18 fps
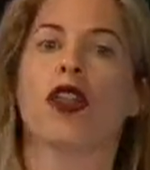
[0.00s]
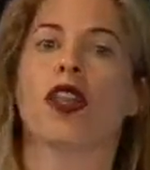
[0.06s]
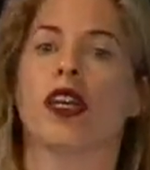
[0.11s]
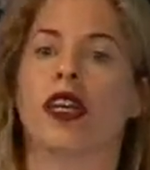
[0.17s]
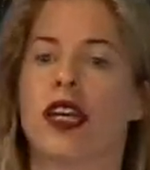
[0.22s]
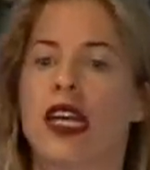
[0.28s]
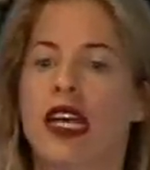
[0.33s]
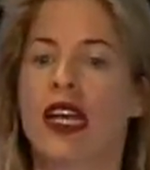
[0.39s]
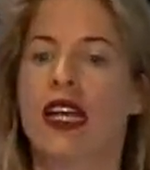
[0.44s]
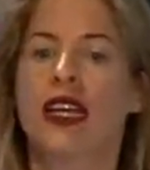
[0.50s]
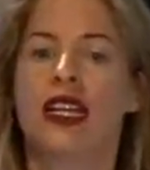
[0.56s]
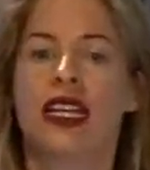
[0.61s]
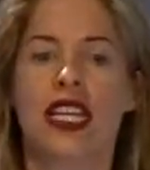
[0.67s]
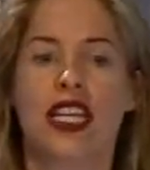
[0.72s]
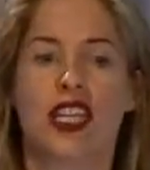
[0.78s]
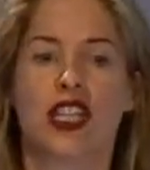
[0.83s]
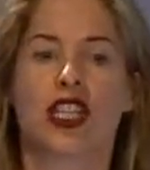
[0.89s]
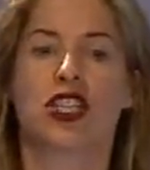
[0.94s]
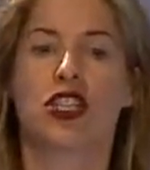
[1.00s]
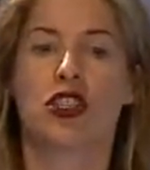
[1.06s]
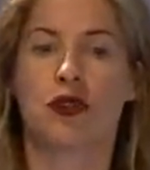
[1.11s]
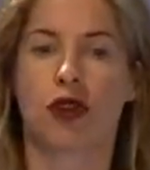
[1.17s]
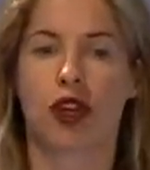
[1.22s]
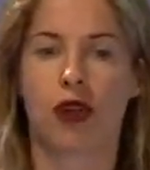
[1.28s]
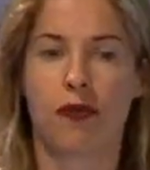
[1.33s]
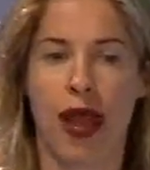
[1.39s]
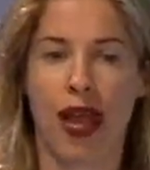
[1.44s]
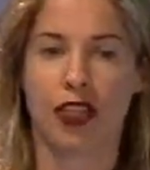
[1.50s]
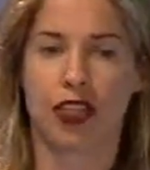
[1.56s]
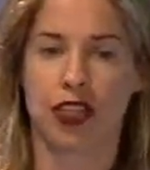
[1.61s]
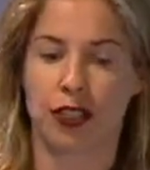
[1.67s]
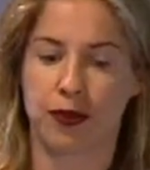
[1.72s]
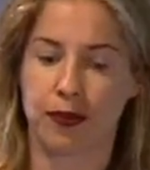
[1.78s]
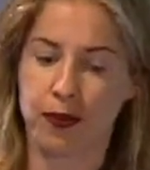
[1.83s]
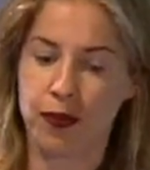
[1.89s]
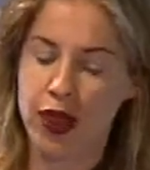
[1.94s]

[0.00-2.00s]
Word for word: the niches you could imagine.